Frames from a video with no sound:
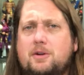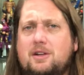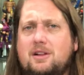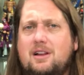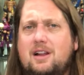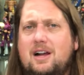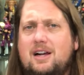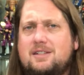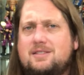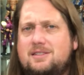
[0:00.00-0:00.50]

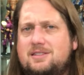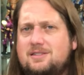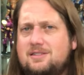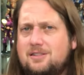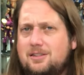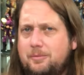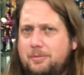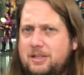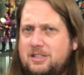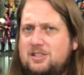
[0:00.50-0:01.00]
deluxe. He's a
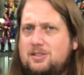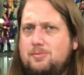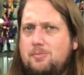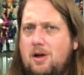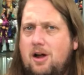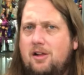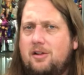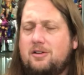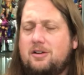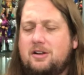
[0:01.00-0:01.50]
little bit
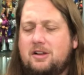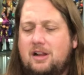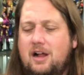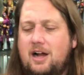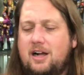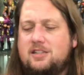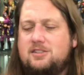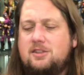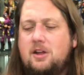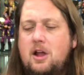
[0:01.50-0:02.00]
smaller
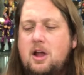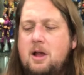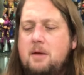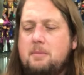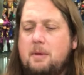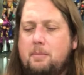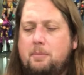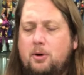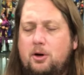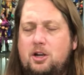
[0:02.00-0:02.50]
deluxe,
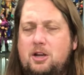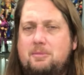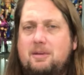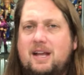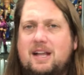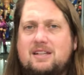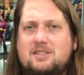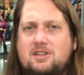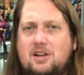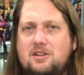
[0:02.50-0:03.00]
but putting him
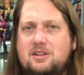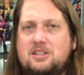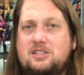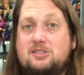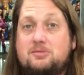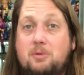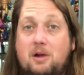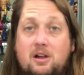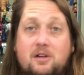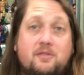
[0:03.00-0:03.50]
against all these
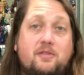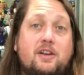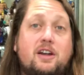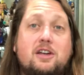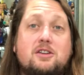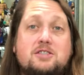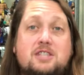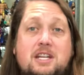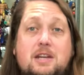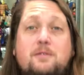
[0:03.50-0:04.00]
smaller
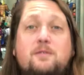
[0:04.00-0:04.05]
figures, he